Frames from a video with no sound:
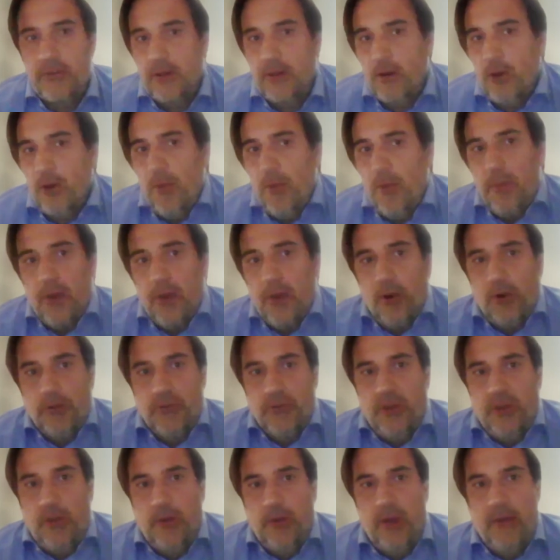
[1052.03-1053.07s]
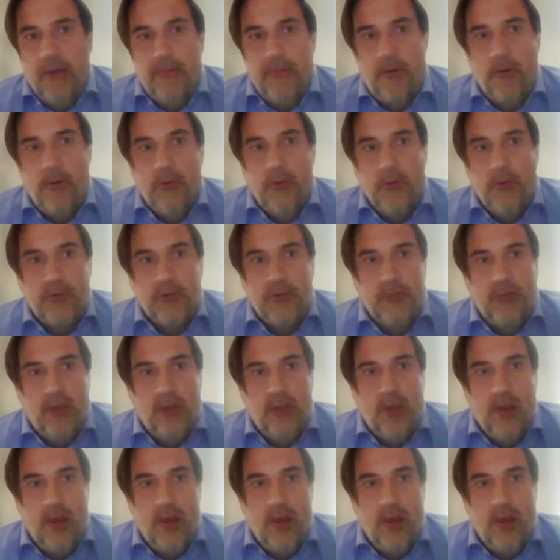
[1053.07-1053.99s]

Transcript: And lo and behold, now we have all those